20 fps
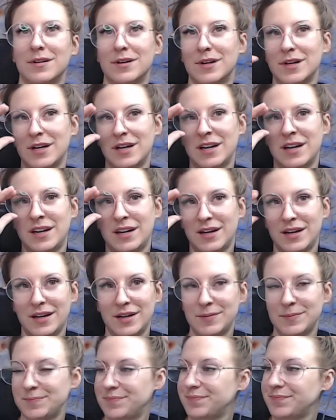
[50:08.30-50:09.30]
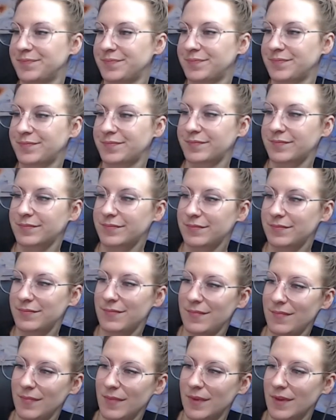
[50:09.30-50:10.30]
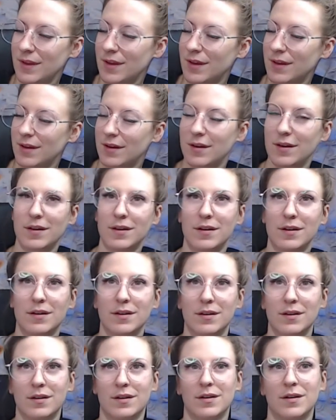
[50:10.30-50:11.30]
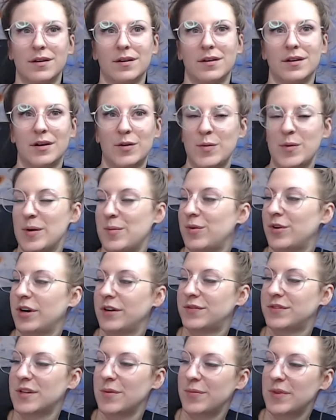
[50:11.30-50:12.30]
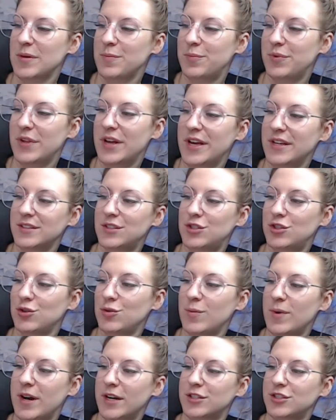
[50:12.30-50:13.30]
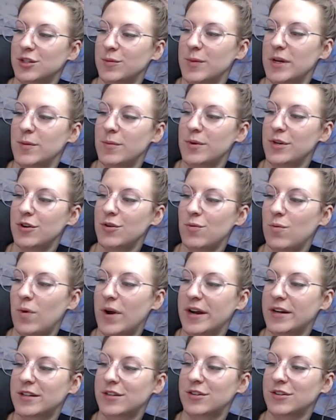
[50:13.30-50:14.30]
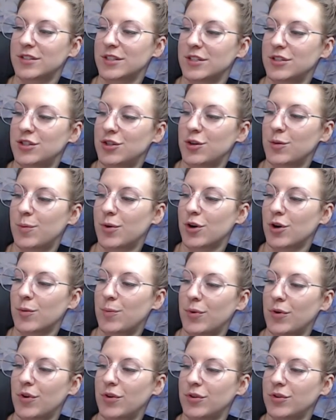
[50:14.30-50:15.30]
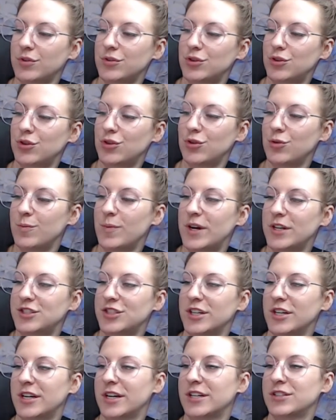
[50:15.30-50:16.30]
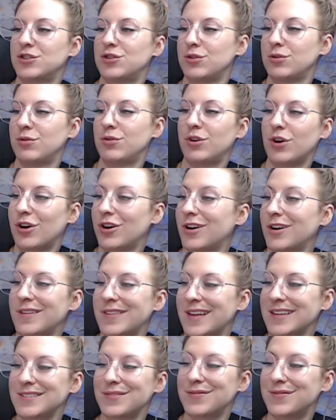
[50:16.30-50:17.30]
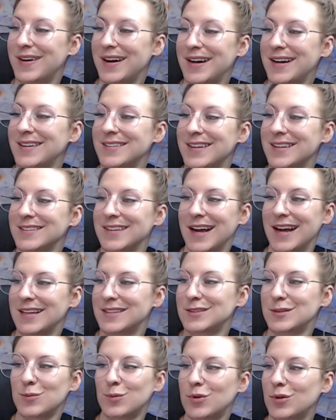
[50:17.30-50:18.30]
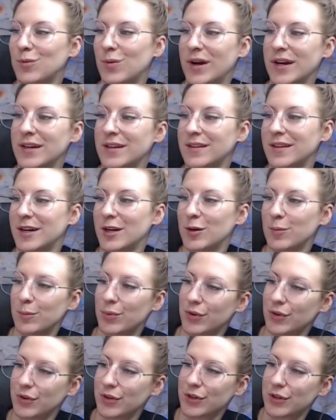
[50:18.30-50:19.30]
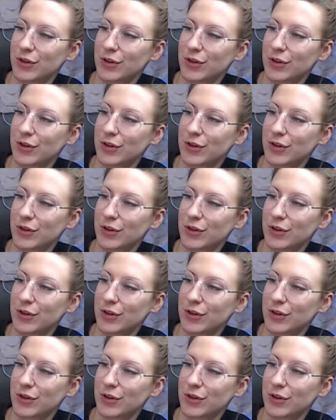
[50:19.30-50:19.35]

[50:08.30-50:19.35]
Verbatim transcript: Okay. And remember, if something blends too much, and maybe your white turns into your purple too much and it gets too dark, that's fine. Like add some more white in there. Pull it